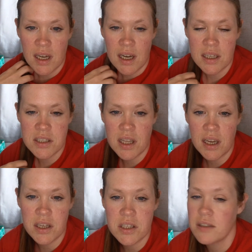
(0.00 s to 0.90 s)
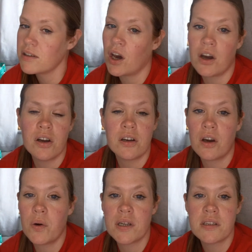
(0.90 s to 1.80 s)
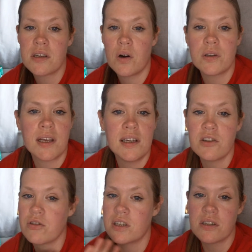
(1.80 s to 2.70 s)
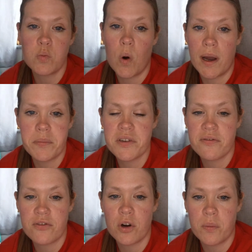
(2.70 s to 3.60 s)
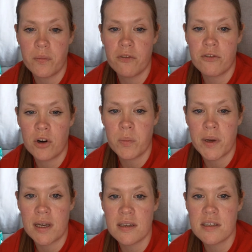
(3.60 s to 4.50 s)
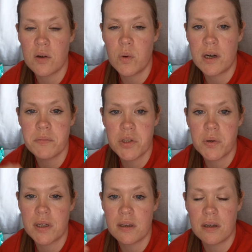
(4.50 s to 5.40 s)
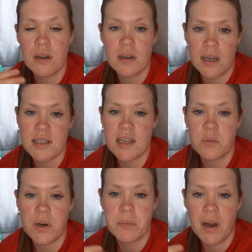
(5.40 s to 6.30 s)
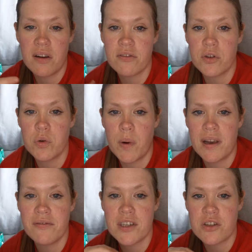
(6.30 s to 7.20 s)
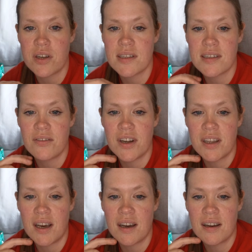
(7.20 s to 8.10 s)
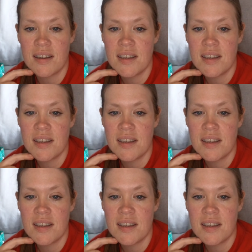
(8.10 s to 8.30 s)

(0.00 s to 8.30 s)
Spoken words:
Did they go into no unsold? They literally just wiped from it. So when I'm doing, like I said, when I'm going through all my inventory and stuff like that,